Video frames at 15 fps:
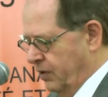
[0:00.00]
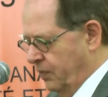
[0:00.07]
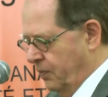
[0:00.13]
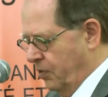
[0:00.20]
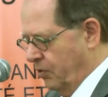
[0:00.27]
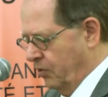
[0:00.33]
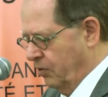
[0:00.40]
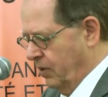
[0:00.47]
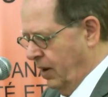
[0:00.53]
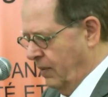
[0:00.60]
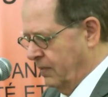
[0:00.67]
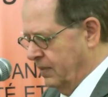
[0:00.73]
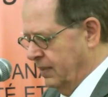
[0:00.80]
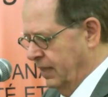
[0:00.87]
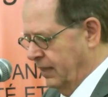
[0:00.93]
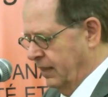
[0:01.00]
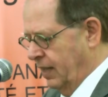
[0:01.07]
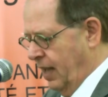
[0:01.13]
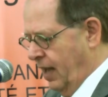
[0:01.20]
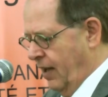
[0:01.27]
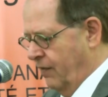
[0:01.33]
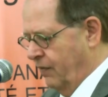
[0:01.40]
the programs that
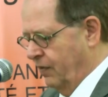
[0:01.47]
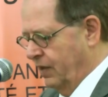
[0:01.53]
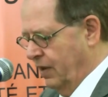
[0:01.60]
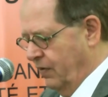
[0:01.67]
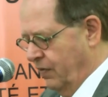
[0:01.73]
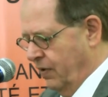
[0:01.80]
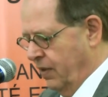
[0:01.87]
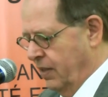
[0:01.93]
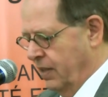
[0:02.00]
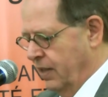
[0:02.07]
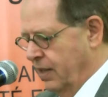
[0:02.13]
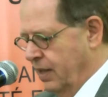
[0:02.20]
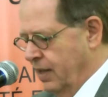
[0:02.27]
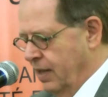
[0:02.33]
have given